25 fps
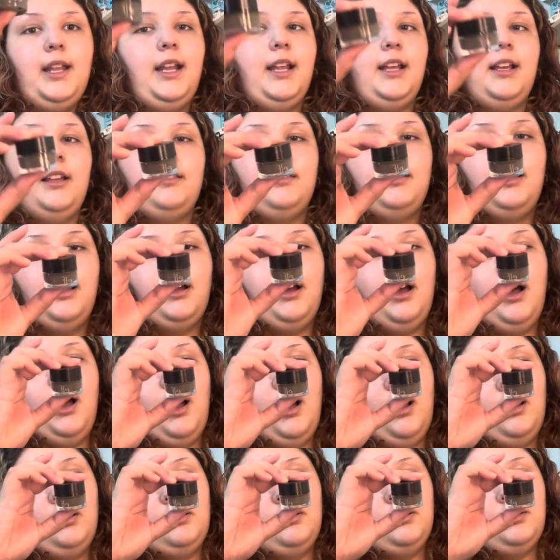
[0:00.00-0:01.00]
in the
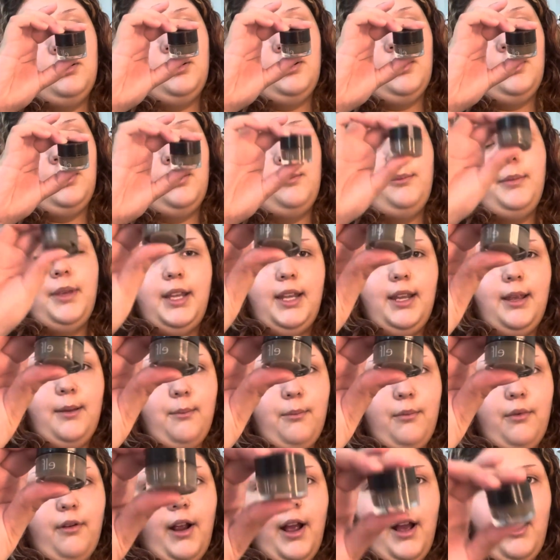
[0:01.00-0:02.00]
color medium
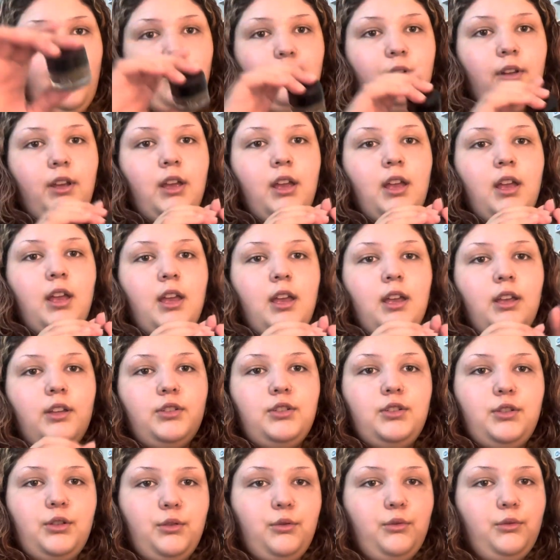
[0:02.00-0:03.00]
brown
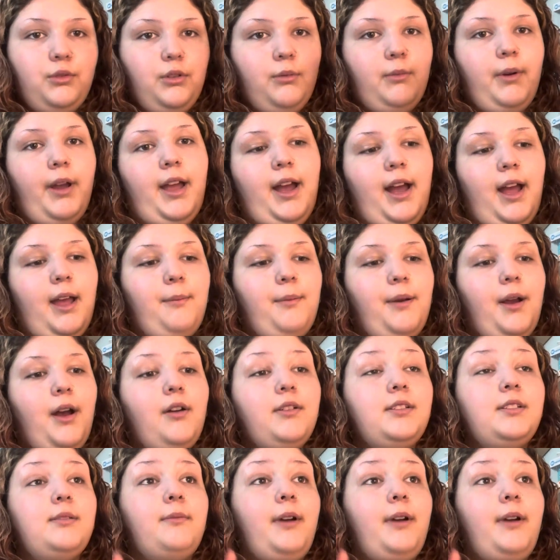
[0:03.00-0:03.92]
to do my eyebrows.